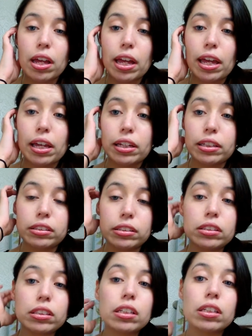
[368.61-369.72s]
And
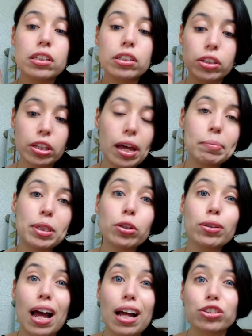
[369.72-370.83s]
I mean, they'll
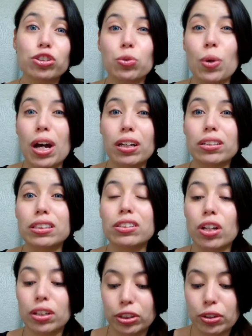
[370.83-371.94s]
last you a while. It's
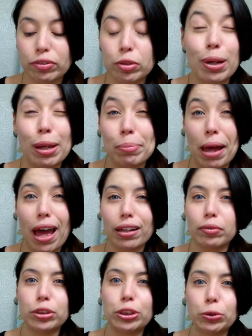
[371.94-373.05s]
not like you have to buy a pack
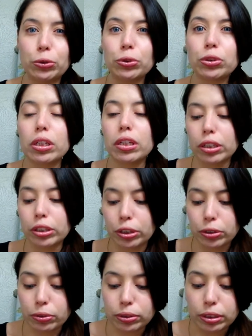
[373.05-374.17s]
every use.
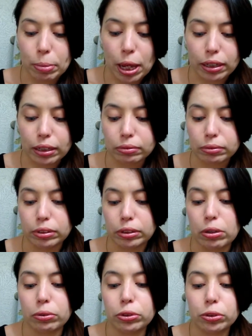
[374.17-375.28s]
You know, it's a pack, you
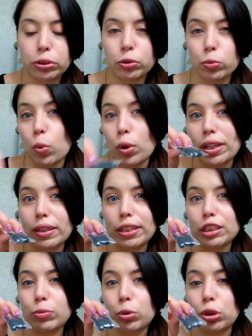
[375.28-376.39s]
know, you use one of
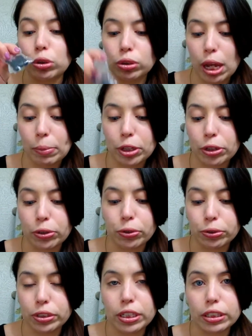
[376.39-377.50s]
these per time that you
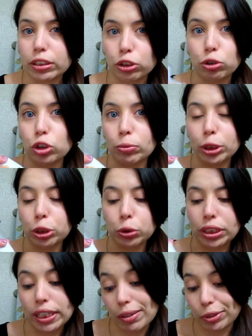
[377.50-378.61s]
use this, and you shouldn't be
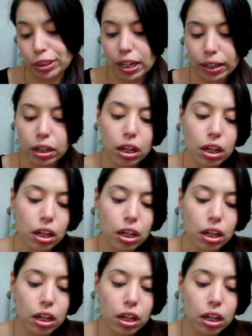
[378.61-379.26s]
using it every day.